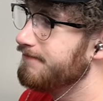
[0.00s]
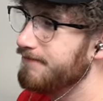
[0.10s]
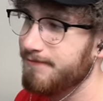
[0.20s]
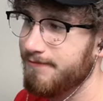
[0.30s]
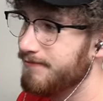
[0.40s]

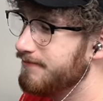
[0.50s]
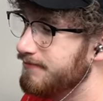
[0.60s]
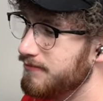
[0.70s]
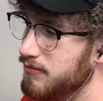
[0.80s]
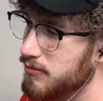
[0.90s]

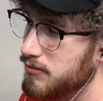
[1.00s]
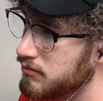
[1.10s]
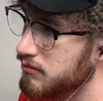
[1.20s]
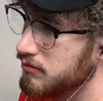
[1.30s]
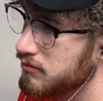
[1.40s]

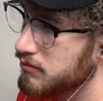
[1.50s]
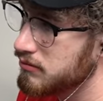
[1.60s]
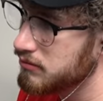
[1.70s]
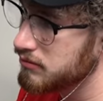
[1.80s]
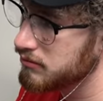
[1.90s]

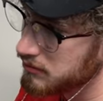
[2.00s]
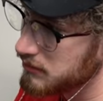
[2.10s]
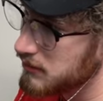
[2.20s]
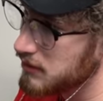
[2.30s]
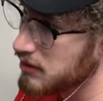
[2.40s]

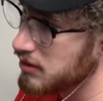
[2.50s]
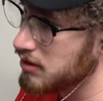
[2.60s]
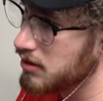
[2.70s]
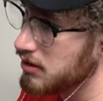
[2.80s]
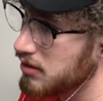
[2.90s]

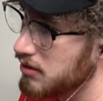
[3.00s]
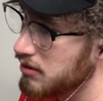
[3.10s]
No words are spoken by the person on screen.